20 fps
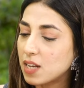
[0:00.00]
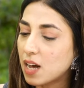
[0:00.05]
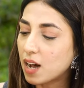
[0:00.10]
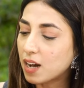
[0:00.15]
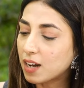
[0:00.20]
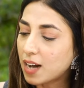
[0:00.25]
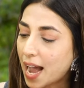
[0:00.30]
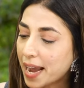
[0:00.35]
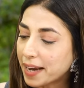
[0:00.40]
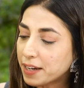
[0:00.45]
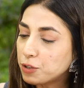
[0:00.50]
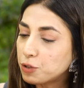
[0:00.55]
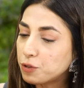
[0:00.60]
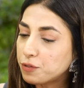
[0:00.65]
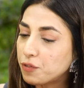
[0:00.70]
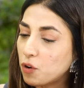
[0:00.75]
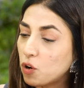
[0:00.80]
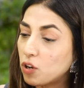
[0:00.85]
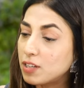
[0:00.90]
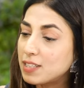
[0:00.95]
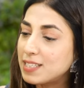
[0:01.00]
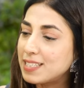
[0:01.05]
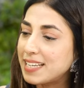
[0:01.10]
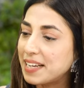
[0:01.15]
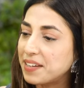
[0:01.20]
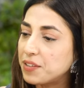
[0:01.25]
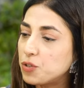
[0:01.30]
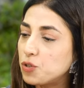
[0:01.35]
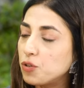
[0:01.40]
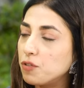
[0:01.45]
a kind of or a
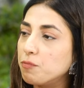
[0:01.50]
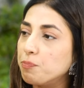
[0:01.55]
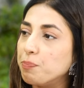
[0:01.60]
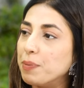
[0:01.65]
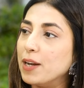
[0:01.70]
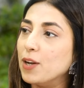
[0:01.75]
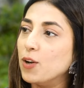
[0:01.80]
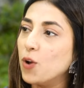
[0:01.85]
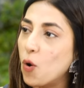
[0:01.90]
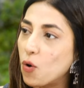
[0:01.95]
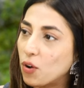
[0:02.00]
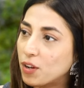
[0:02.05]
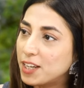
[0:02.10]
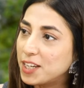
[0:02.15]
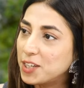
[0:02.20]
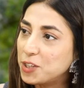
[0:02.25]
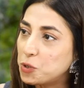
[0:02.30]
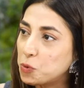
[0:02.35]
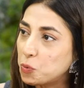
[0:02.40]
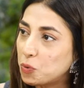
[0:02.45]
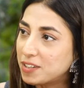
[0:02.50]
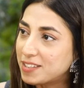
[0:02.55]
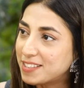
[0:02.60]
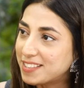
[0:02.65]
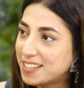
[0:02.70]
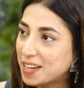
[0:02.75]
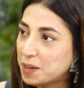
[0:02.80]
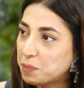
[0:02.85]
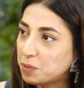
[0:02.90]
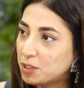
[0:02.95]
sense of belonging towards
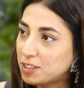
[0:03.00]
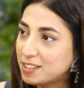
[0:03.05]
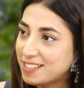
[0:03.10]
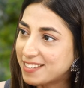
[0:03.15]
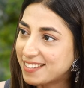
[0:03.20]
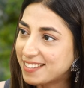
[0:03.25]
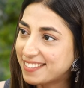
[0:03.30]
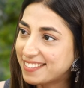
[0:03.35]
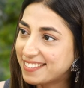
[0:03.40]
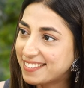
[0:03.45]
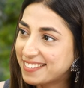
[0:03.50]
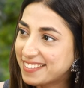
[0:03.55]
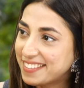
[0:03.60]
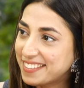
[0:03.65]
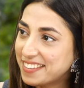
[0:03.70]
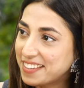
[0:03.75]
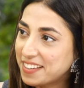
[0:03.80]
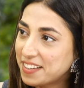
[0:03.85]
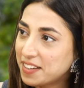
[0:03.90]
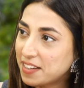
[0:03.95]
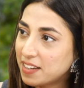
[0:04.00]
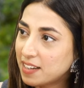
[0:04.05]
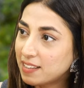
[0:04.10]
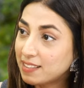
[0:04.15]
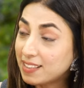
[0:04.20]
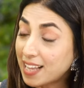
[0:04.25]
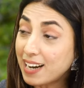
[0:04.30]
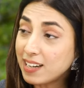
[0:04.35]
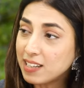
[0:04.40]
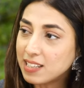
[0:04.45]
that person.
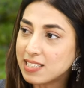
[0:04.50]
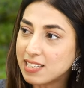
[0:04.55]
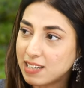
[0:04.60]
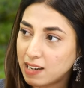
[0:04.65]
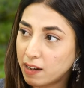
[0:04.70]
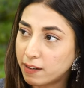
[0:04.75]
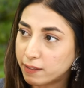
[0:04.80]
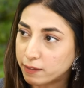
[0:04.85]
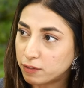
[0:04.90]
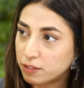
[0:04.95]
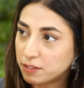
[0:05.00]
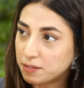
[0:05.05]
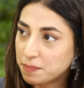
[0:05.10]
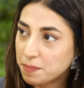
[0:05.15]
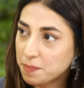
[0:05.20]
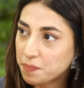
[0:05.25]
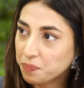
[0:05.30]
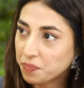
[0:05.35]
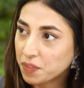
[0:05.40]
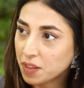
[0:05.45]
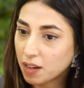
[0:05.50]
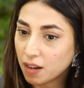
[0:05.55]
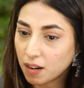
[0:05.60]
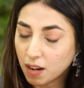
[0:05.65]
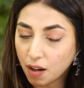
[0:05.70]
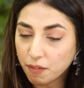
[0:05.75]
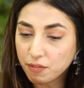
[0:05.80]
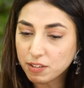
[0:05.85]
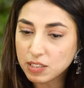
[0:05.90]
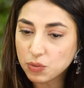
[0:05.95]
That is love.
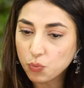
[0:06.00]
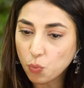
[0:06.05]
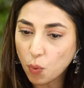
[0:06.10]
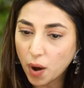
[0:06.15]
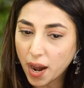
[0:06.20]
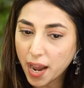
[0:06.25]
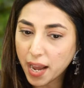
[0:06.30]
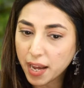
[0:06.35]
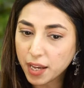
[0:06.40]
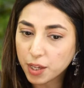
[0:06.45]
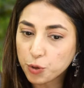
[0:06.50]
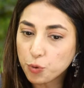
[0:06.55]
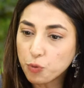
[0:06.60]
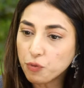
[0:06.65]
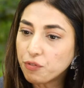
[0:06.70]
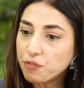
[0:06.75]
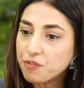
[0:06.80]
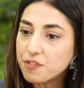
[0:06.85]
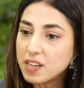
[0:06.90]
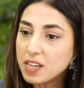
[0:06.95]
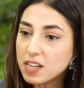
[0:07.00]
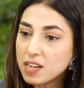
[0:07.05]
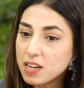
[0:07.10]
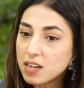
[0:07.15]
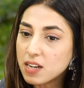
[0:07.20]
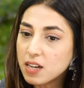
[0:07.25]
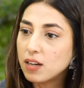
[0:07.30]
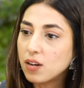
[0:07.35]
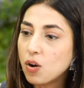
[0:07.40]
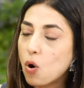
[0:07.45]
Love is where you feel
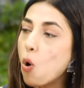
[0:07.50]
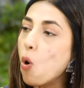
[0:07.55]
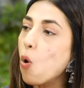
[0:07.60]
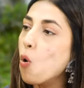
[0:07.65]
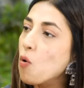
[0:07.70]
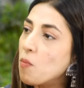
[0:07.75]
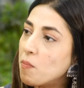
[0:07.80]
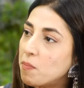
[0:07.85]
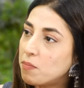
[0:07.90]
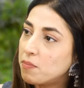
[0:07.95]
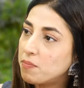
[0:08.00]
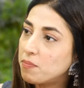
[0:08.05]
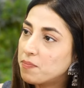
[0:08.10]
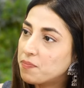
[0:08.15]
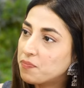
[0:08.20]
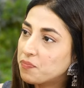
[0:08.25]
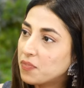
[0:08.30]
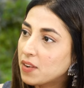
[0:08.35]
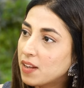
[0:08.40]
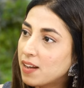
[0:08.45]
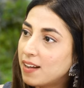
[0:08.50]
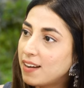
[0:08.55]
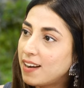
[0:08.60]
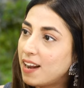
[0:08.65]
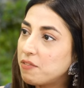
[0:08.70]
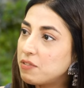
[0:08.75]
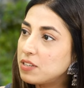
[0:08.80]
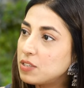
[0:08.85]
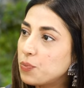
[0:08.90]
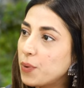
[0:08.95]
home.
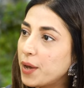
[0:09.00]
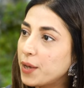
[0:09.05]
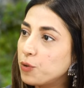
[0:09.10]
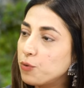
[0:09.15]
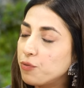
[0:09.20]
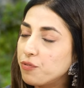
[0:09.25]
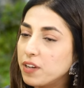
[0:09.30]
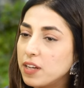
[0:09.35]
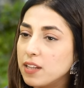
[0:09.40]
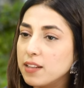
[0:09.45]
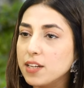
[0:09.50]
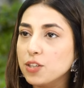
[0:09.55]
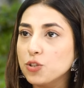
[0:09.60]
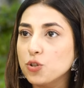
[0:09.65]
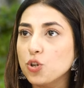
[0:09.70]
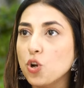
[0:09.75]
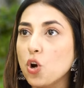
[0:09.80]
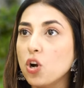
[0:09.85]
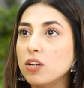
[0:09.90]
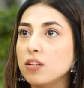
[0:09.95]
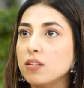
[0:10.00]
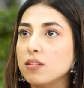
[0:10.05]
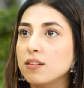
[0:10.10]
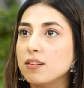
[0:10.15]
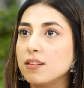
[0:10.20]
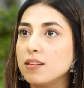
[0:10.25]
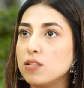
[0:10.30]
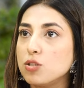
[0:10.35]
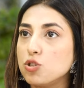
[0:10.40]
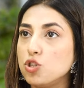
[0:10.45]
Love is where you feel that you're not
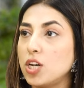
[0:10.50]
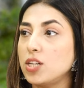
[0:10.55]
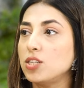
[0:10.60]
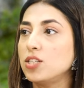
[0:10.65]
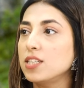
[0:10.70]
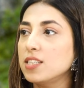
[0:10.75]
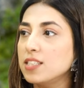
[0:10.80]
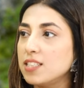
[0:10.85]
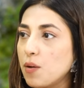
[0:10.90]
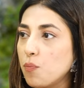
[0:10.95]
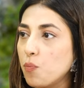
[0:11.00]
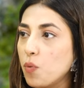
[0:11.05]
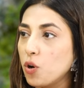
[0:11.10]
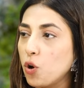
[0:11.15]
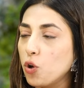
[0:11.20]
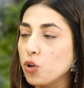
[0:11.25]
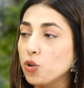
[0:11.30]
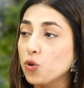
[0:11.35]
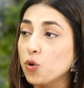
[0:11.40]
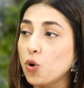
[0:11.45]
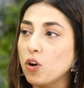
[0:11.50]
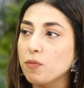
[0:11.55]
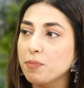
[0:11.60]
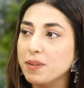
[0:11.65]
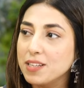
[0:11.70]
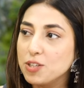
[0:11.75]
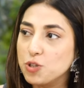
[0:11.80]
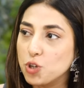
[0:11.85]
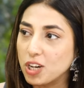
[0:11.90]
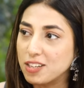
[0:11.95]
judging someone or you're not
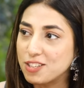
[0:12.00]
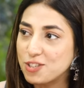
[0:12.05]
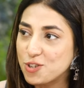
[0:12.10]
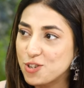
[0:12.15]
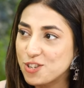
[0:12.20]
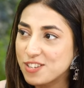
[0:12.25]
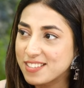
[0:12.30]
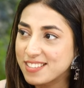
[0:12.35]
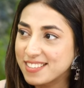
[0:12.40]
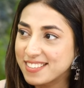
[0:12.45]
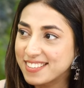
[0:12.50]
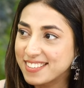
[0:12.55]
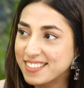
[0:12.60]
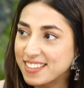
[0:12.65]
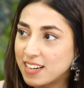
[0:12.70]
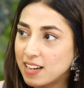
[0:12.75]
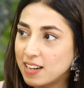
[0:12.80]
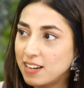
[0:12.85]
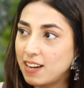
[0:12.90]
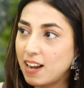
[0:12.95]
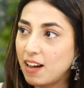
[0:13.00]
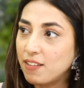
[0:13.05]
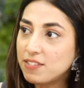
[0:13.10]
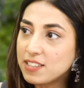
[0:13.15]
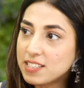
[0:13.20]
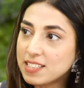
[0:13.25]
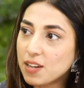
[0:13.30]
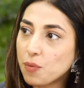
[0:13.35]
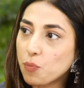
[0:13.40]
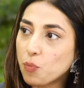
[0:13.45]
being judged. Love
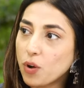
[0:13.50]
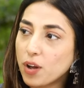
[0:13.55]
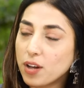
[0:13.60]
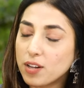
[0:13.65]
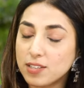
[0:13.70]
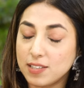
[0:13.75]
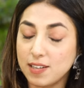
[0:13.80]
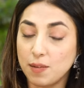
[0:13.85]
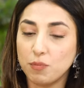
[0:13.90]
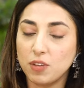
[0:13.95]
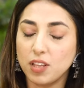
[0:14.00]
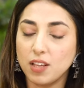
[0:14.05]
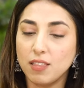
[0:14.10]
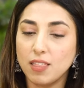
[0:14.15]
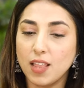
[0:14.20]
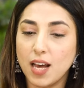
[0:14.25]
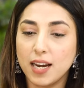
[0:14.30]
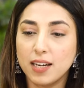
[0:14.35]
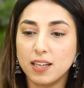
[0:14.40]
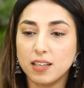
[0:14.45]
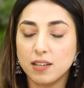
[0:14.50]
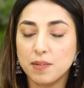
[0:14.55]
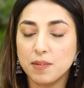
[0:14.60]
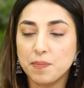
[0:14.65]
is somewhere something that